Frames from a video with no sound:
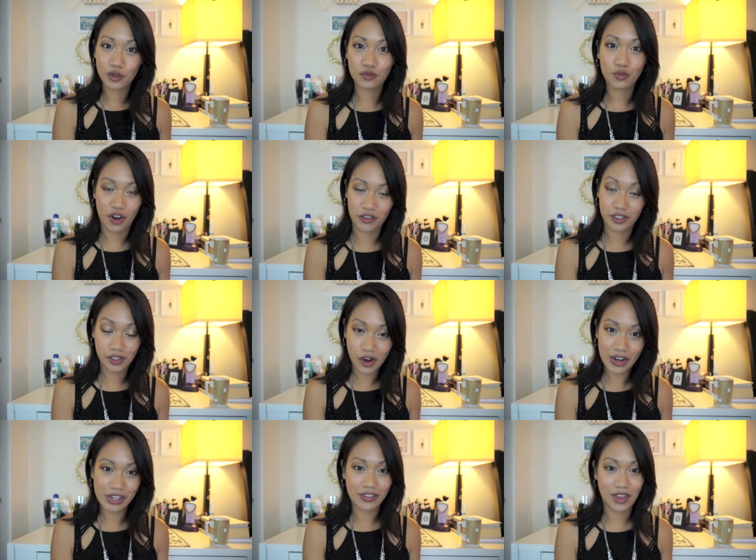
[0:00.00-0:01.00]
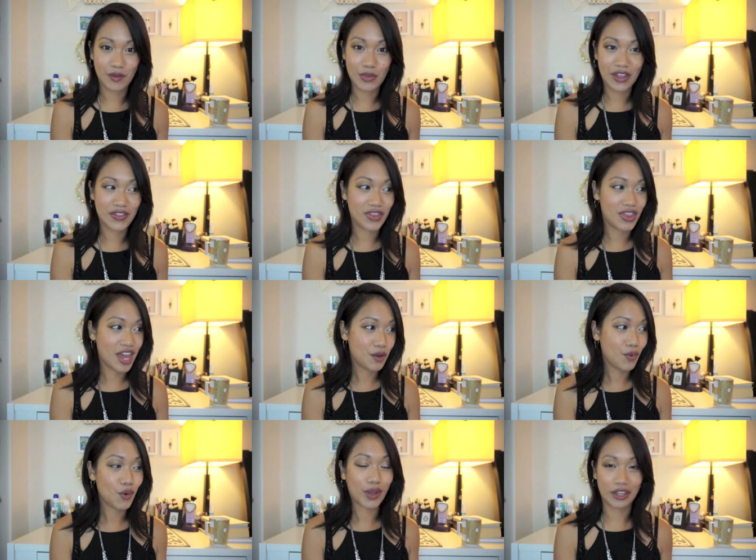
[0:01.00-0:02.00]
can walk the dog in them and they
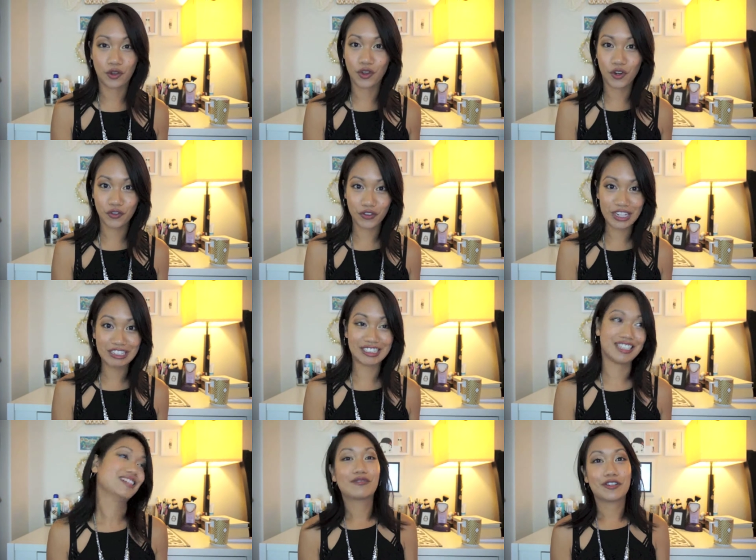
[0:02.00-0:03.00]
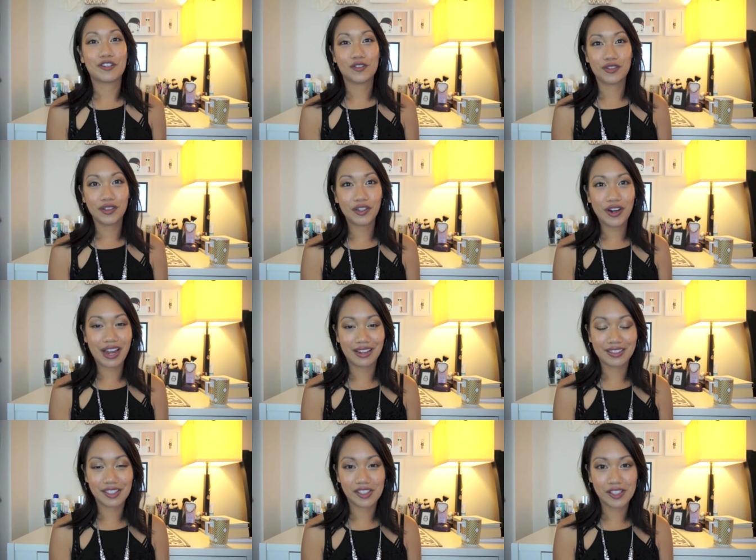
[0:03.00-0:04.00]
won't kill your feet, which is really
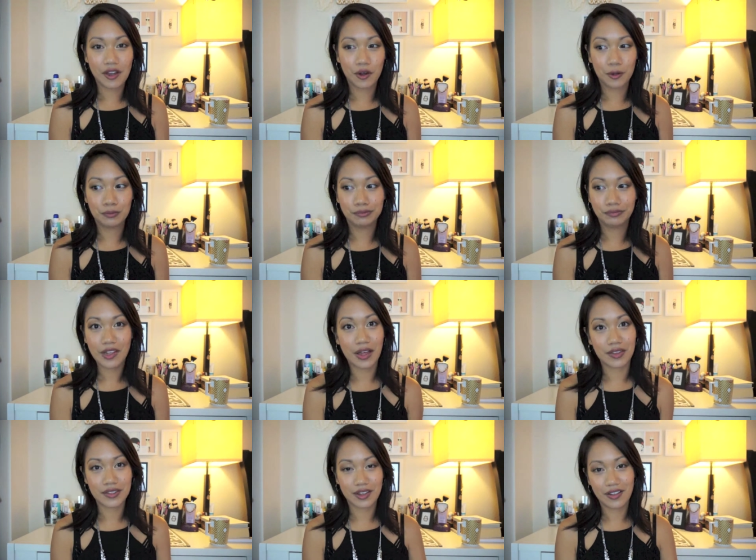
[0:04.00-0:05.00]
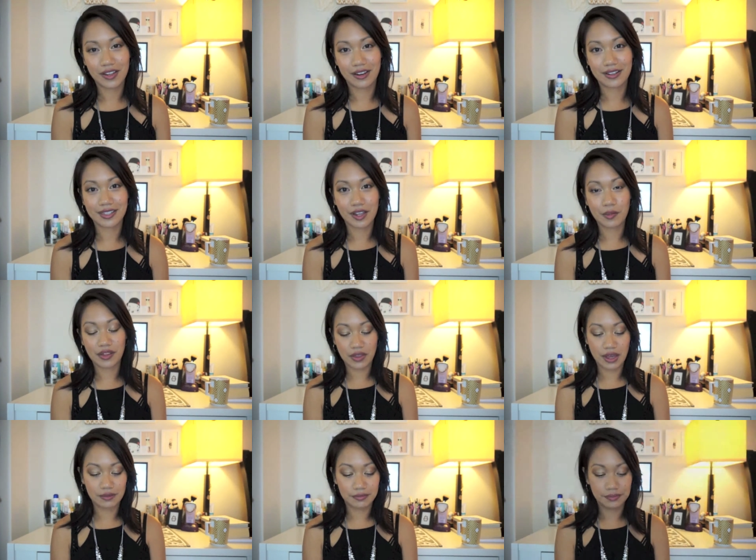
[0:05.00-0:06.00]
great. So yeah, that's all I gotta say about that.